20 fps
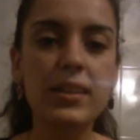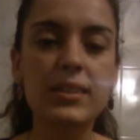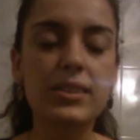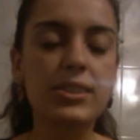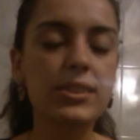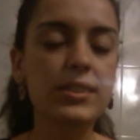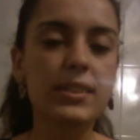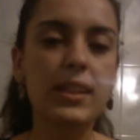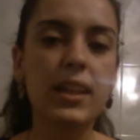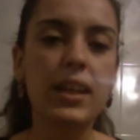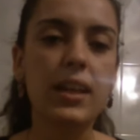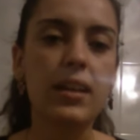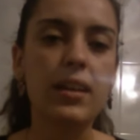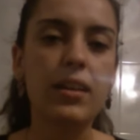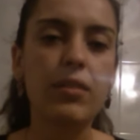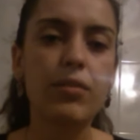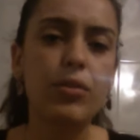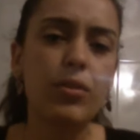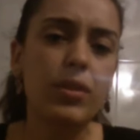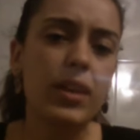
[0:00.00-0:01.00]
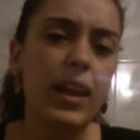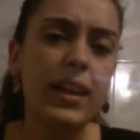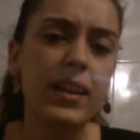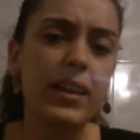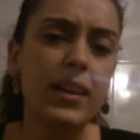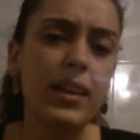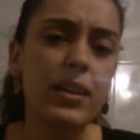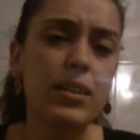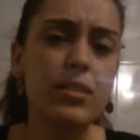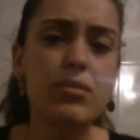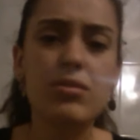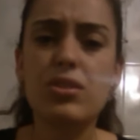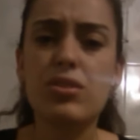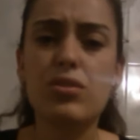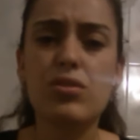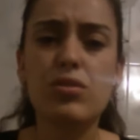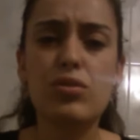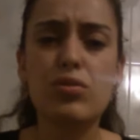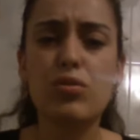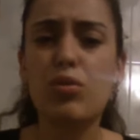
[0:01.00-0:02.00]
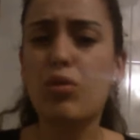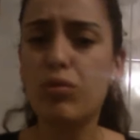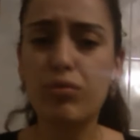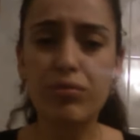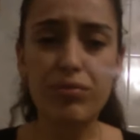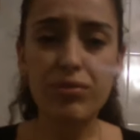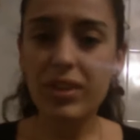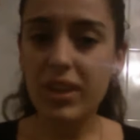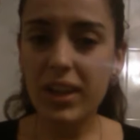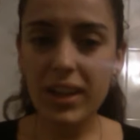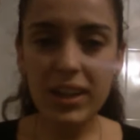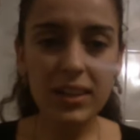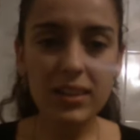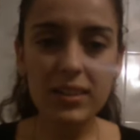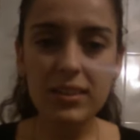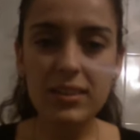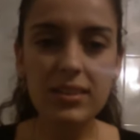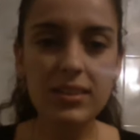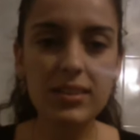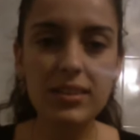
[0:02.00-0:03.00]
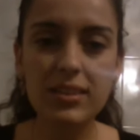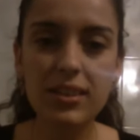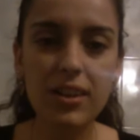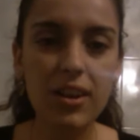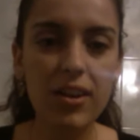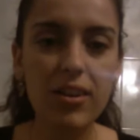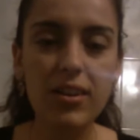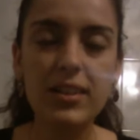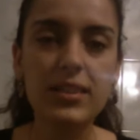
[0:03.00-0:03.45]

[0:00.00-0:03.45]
It's just like, if you like it, you just go for it, you know?